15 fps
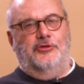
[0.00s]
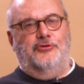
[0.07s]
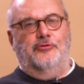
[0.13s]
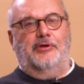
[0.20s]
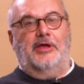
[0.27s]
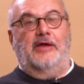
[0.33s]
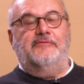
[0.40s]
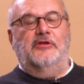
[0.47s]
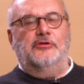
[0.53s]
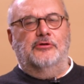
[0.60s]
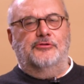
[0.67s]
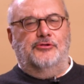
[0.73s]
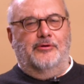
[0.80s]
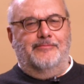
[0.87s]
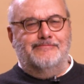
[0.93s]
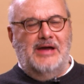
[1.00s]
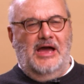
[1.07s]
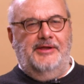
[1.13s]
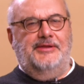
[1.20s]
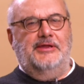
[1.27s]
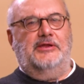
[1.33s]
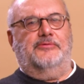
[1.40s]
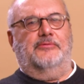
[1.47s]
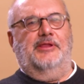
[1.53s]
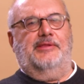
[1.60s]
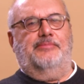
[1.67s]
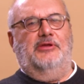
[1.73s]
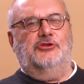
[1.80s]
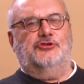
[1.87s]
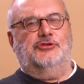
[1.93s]
you have an automatic
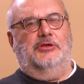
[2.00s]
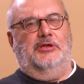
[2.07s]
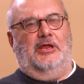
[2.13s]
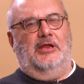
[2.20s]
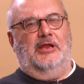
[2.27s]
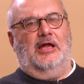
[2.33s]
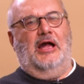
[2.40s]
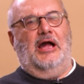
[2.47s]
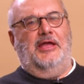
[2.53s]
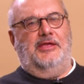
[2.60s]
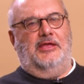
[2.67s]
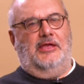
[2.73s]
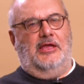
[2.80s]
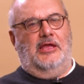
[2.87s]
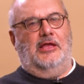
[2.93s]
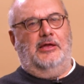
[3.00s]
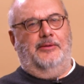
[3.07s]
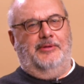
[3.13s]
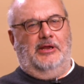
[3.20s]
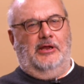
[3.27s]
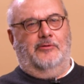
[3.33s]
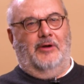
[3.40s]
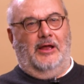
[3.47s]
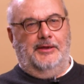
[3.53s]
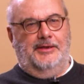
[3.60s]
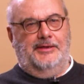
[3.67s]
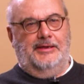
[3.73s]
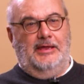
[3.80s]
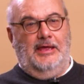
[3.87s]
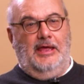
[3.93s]
transmission in high income
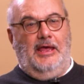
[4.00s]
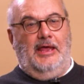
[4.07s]
inequality.